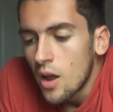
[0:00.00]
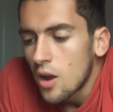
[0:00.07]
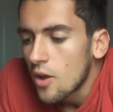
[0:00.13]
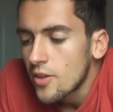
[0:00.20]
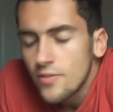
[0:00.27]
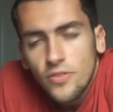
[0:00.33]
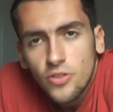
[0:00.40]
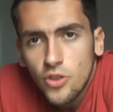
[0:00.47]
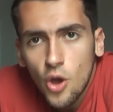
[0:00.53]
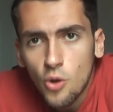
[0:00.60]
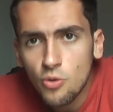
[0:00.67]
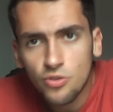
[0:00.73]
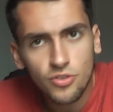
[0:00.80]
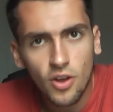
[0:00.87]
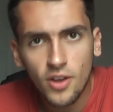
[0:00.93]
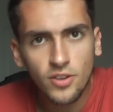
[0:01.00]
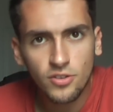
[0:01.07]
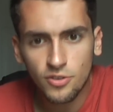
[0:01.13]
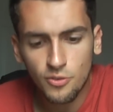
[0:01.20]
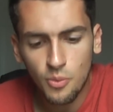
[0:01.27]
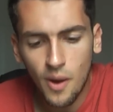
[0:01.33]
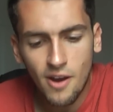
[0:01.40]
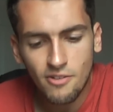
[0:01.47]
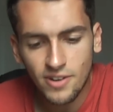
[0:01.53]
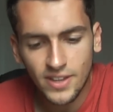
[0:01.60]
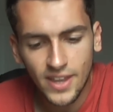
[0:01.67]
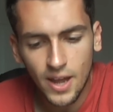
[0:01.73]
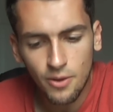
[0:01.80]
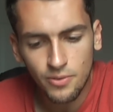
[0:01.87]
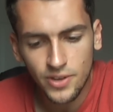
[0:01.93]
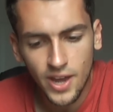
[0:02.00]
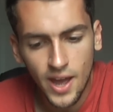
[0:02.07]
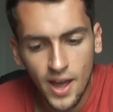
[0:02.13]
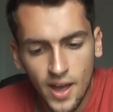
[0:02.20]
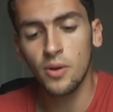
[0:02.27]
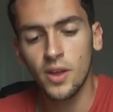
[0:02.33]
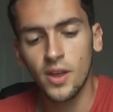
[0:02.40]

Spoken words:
like no signs of wearing down yet.